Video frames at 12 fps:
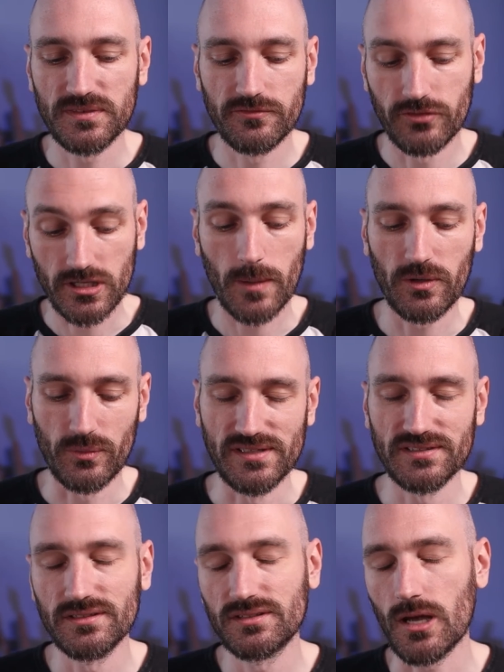for a couple of
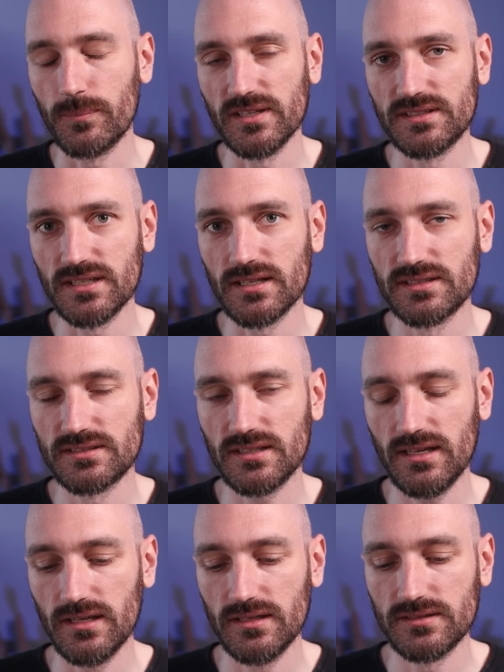reasons. Update 6
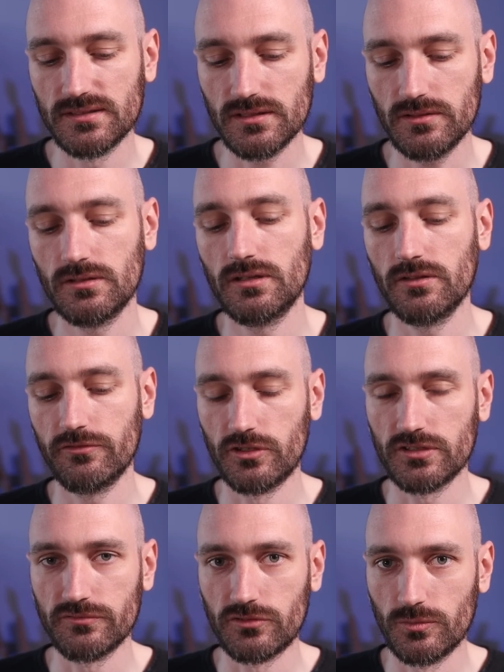is
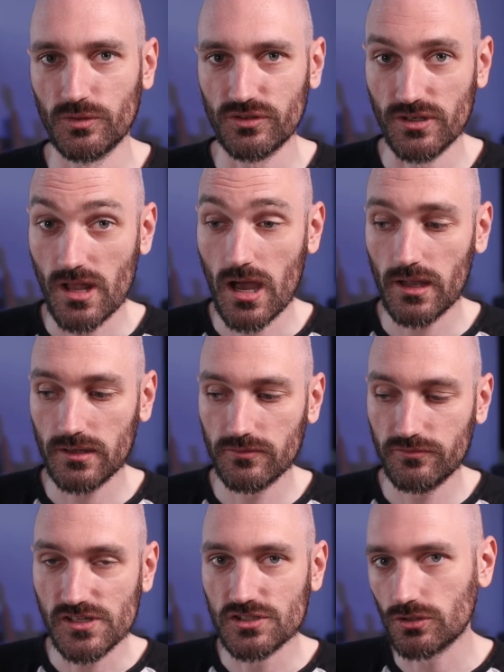first and foremost not
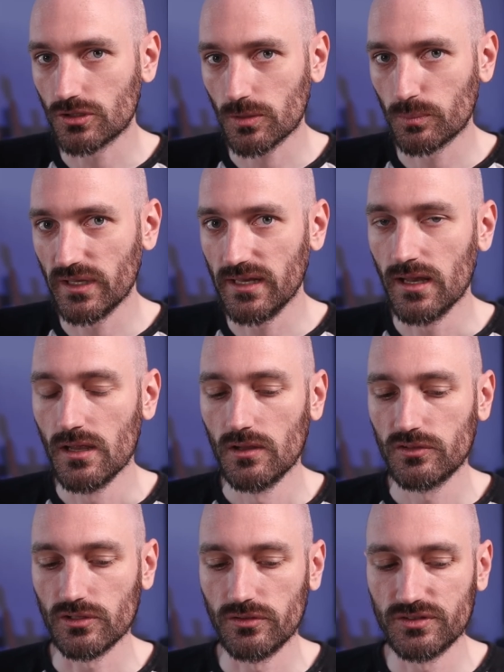feature complete,
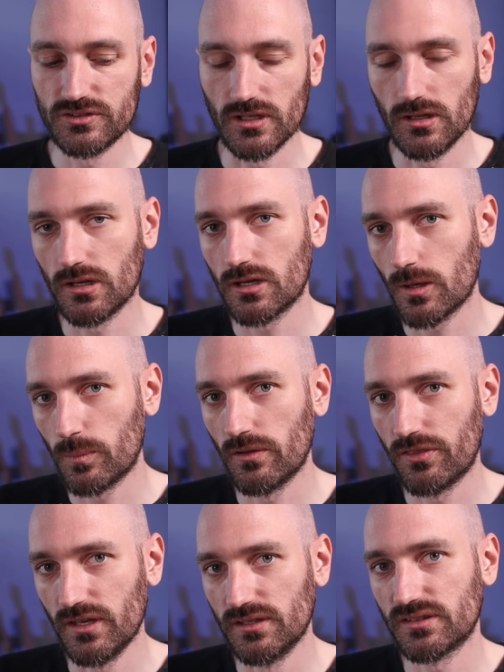so there's still a couple
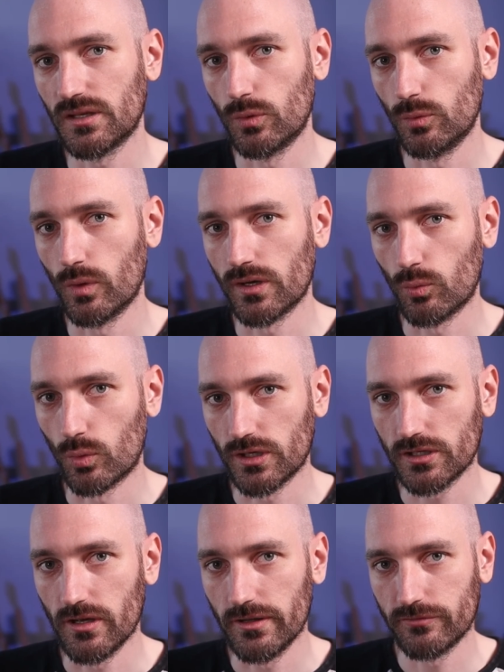of things that we want to
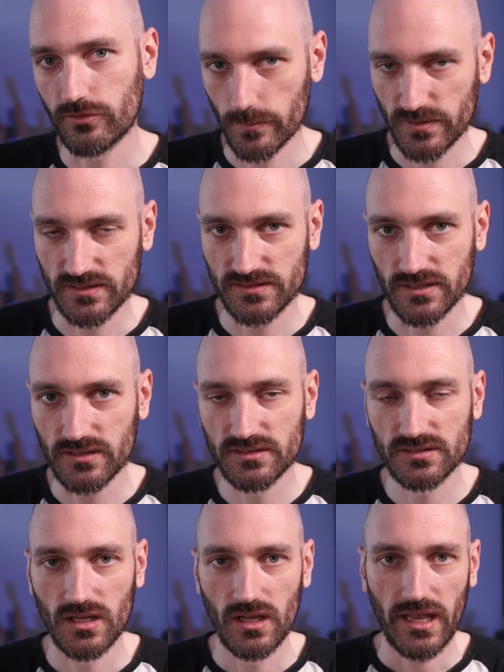work on for update
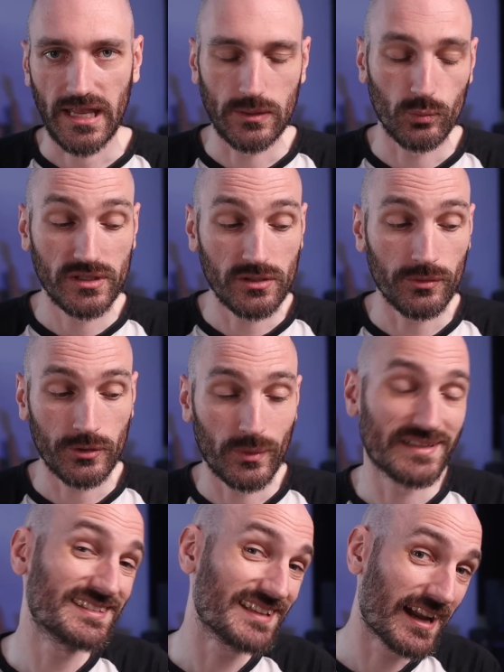6, and we don't know
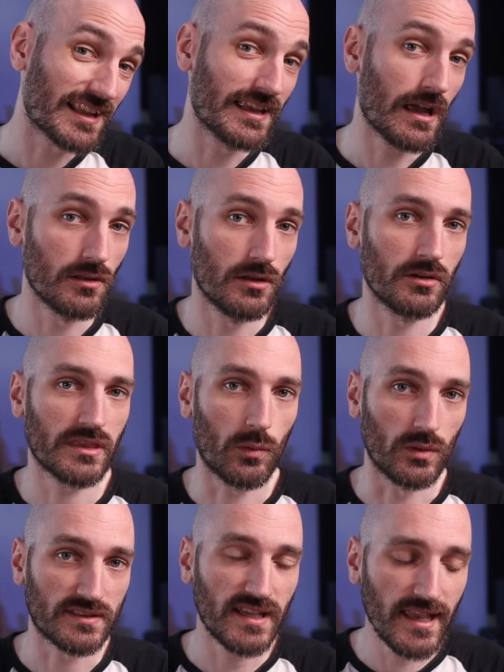exactly how long that
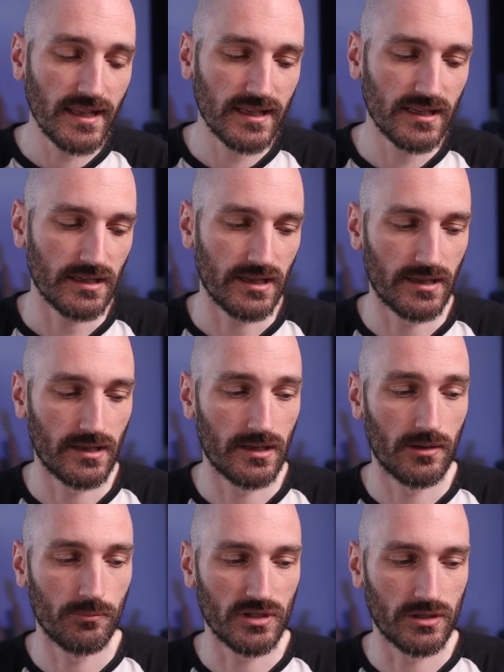will take.
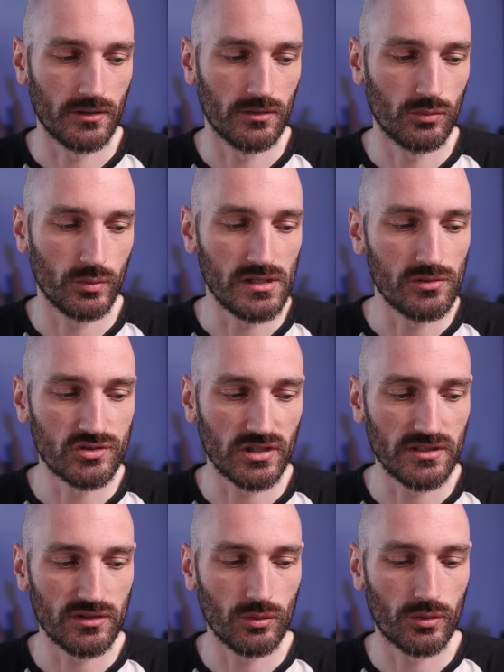We
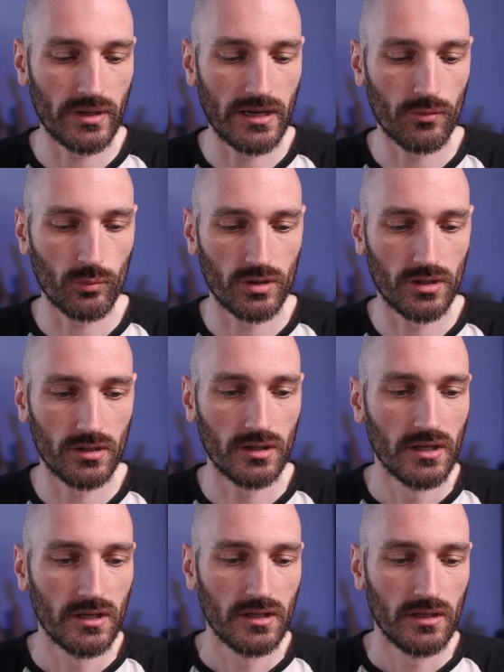usually do a round where
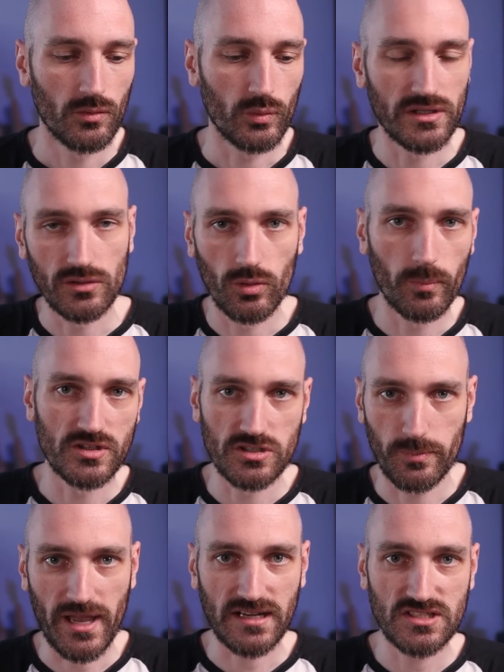we do a bunch
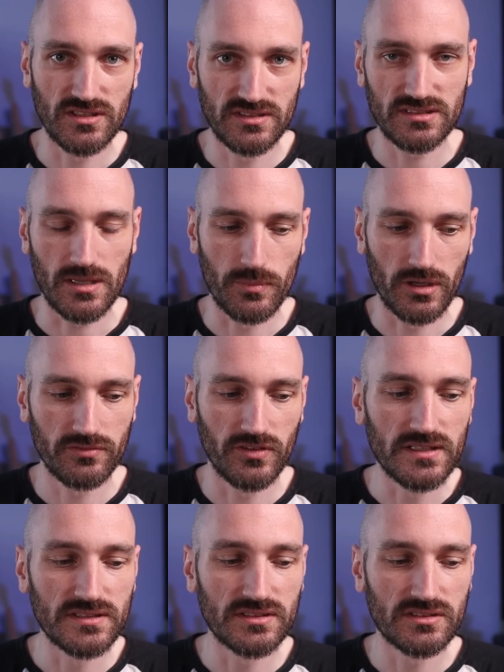of patches and bug
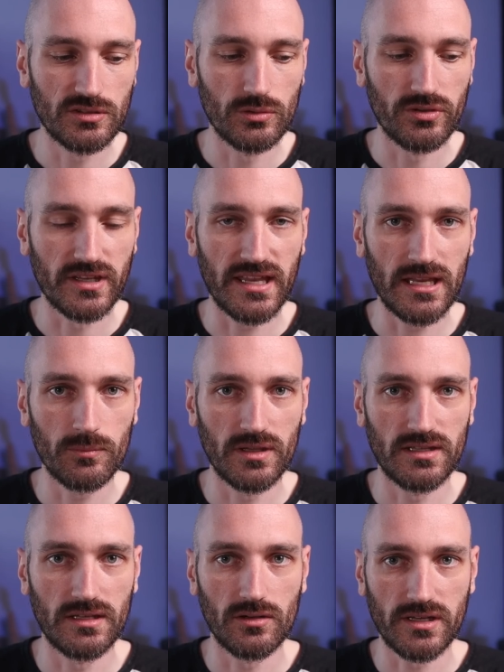fixes to the game,
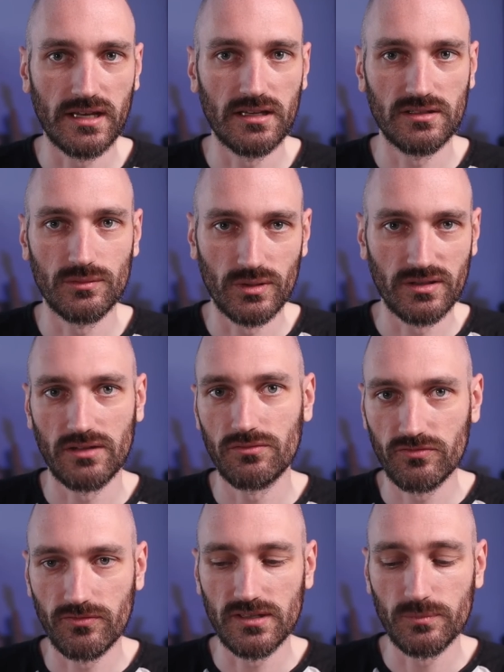and then we're in that
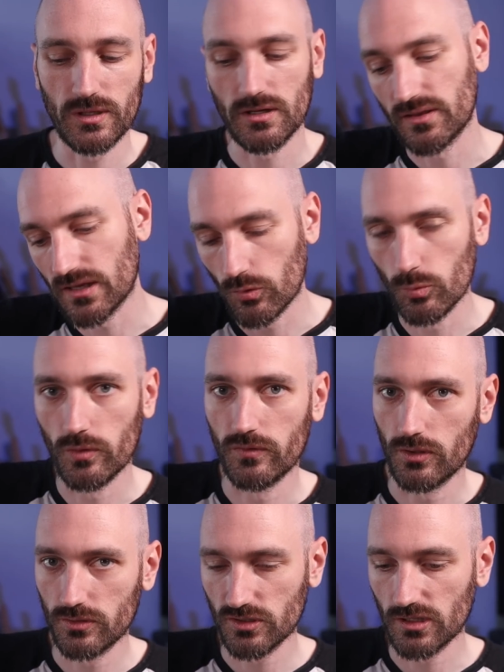phase period, and then we move
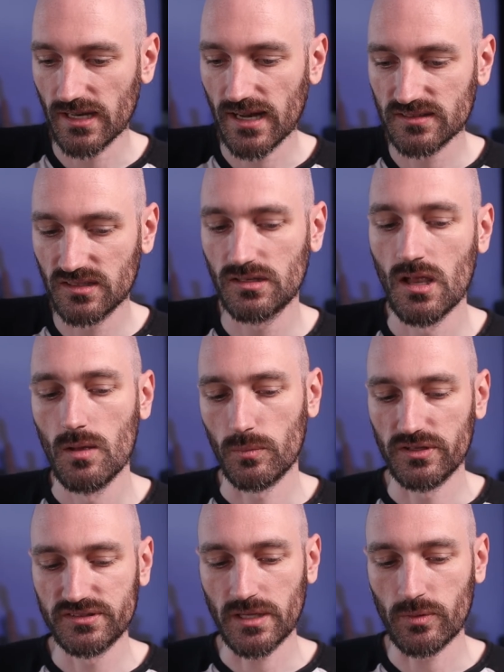it over to early access.
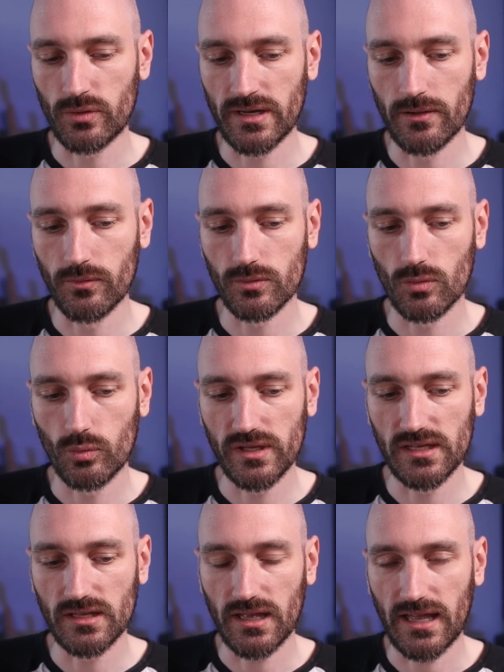But this time around,
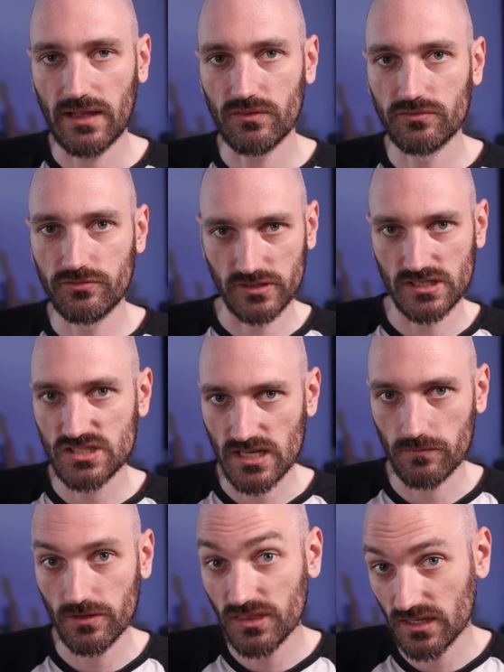we haven't finished
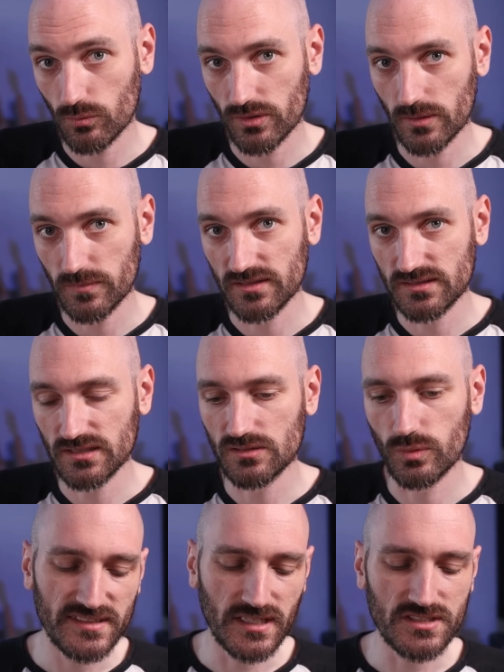everything with update
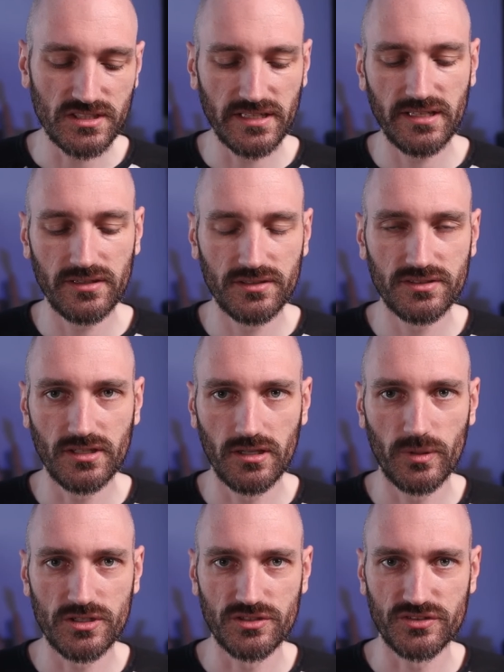6. Essentially, there's still
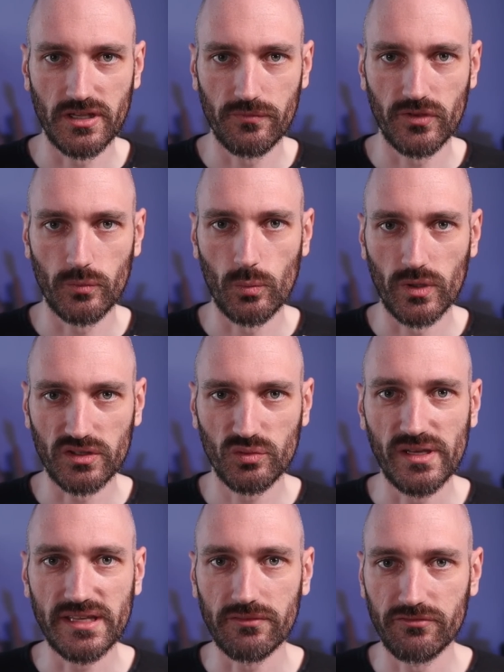a bunch of stuff that we want to
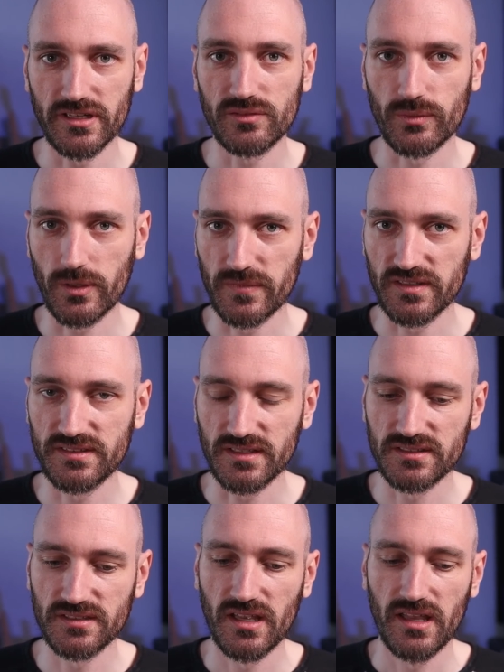tweak and fix with update
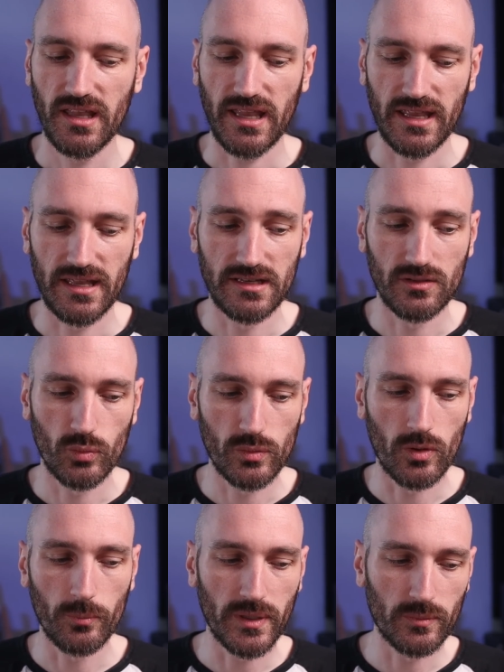6, and we
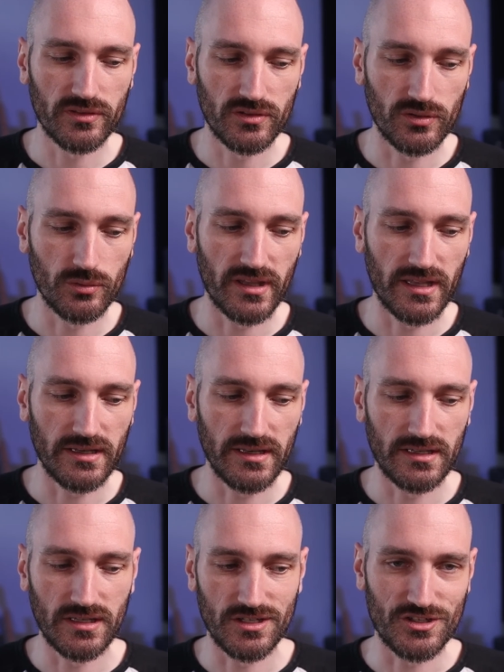won't be able to do that
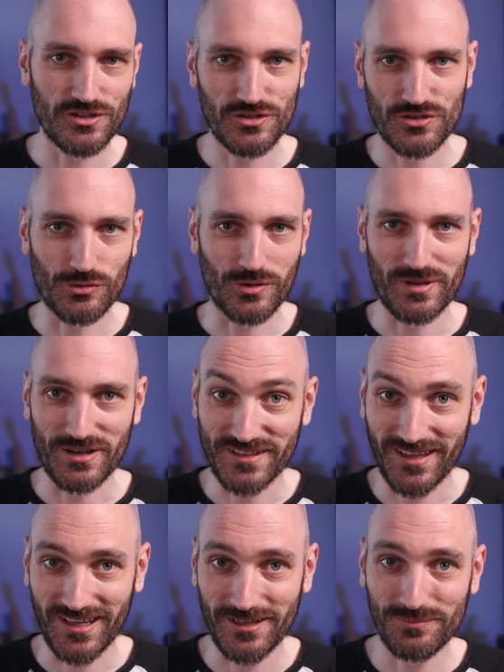in a short amount of
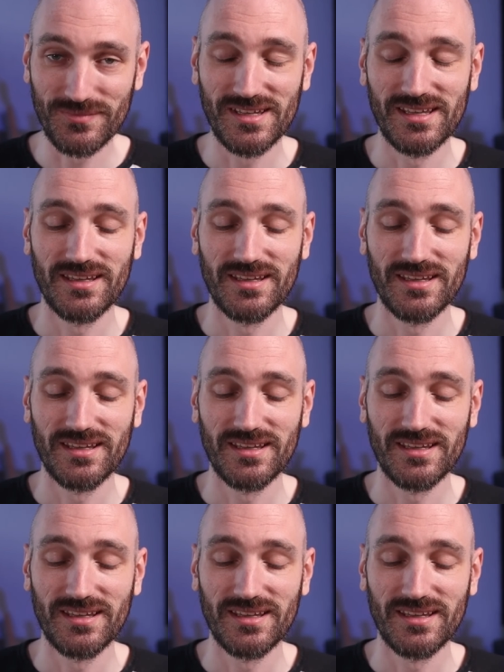time